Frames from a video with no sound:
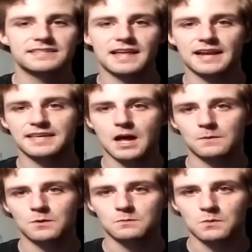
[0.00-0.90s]
to that
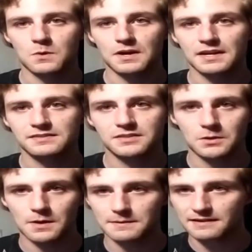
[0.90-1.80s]
account no more, and
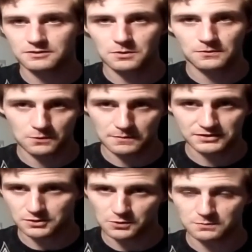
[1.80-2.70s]
so I'm gonna have to go through a
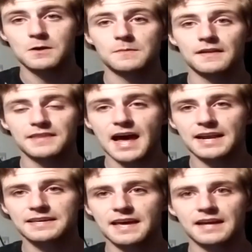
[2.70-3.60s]
bunch of hoops, film on
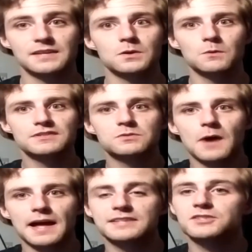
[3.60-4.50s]
that again. And the only reason
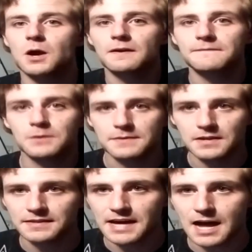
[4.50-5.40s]
why I started filming
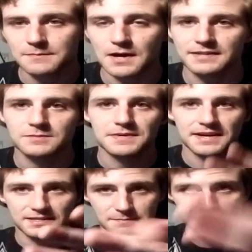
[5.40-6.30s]
on the iPod is
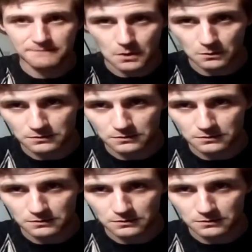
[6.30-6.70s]
because my phone